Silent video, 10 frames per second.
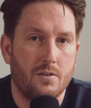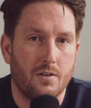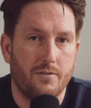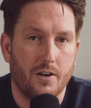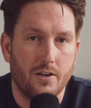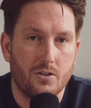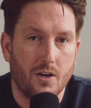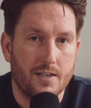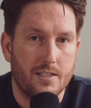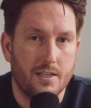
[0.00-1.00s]
So if you're
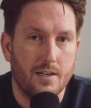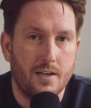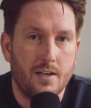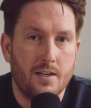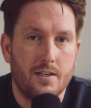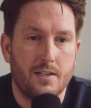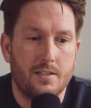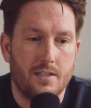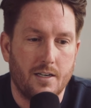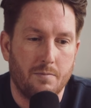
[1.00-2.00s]
interested in
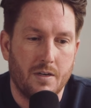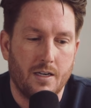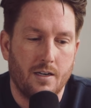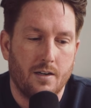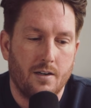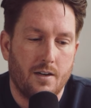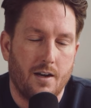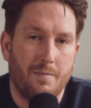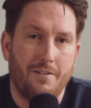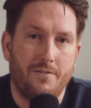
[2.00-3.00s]
seeing me
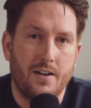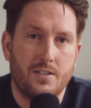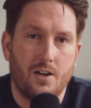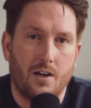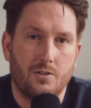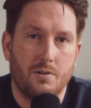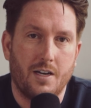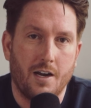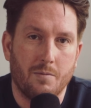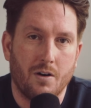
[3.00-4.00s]
and my face talk to a
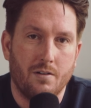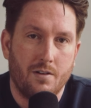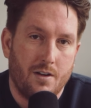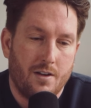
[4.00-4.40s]
camera,